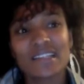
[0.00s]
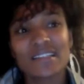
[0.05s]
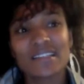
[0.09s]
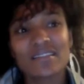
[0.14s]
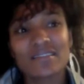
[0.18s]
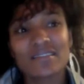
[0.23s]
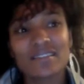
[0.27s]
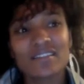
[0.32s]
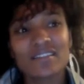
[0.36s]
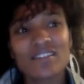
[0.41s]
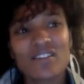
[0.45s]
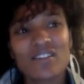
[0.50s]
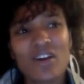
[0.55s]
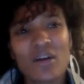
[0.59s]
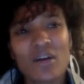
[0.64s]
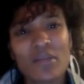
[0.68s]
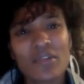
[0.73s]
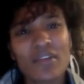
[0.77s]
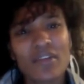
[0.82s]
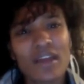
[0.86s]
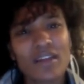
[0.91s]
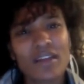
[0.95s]
She called
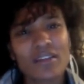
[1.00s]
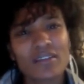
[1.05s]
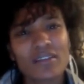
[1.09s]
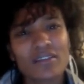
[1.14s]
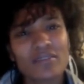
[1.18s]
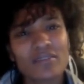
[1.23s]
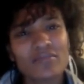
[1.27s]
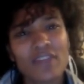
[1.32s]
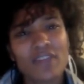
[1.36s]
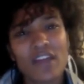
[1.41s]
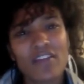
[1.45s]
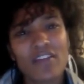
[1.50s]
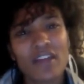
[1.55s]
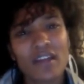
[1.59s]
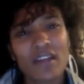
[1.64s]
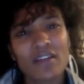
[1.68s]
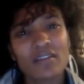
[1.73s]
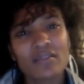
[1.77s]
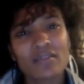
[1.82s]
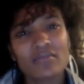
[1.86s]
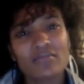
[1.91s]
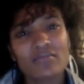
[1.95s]
me radical. I'm not
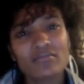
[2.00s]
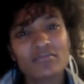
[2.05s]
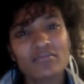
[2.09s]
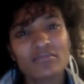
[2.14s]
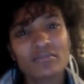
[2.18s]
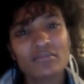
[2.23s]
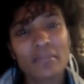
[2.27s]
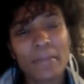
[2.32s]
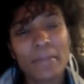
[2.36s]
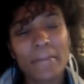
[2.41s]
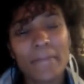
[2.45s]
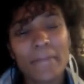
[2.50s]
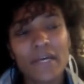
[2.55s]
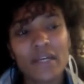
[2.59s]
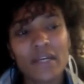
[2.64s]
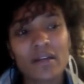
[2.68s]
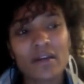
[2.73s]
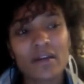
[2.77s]
radical. But,